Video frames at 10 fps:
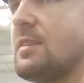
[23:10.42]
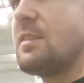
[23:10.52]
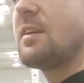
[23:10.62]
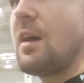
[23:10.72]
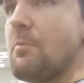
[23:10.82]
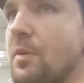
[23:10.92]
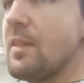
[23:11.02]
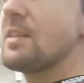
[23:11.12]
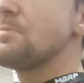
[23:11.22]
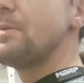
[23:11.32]
isn't a company
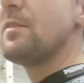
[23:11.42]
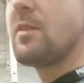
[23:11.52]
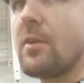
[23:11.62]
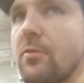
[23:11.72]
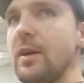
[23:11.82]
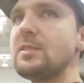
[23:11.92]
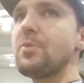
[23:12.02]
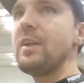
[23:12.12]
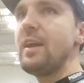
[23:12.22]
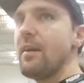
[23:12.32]
that's built on a
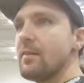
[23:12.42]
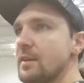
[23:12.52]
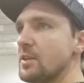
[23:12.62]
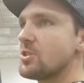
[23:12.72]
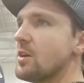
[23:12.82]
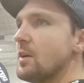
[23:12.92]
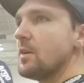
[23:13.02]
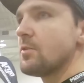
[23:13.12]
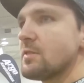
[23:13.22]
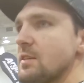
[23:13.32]
race-bred heritage.
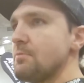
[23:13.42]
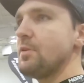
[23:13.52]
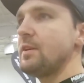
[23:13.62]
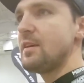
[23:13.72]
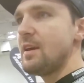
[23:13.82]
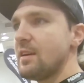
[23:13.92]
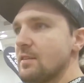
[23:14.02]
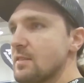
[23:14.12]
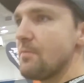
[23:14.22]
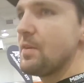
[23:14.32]
They're simply
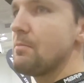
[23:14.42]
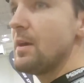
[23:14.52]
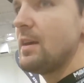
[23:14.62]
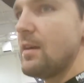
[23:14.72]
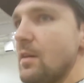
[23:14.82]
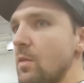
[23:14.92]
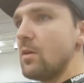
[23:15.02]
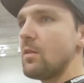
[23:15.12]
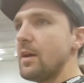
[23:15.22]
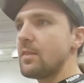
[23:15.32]
taking something, making it
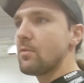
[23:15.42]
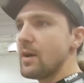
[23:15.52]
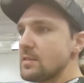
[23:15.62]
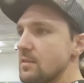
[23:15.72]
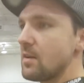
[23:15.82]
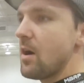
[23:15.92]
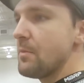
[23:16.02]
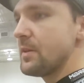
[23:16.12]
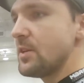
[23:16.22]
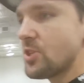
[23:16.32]
look like the rest of the
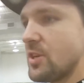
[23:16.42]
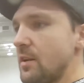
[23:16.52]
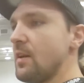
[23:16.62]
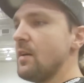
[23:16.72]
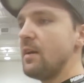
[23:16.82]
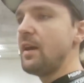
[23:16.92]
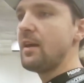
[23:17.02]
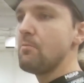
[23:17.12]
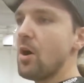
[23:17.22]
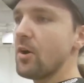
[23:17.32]
competition,
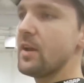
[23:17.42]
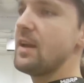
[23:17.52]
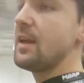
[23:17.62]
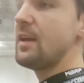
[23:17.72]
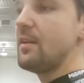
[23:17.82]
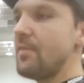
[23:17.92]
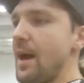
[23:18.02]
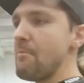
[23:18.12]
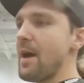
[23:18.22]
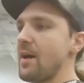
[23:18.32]
and marketing it in
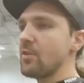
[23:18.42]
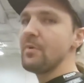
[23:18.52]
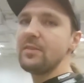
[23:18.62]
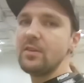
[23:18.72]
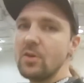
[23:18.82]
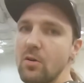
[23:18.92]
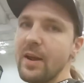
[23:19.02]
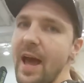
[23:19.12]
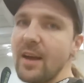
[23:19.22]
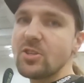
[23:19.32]
that matter, but they
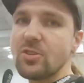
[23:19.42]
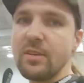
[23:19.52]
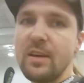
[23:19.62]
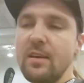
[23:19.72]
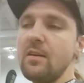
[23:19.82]
don't actually,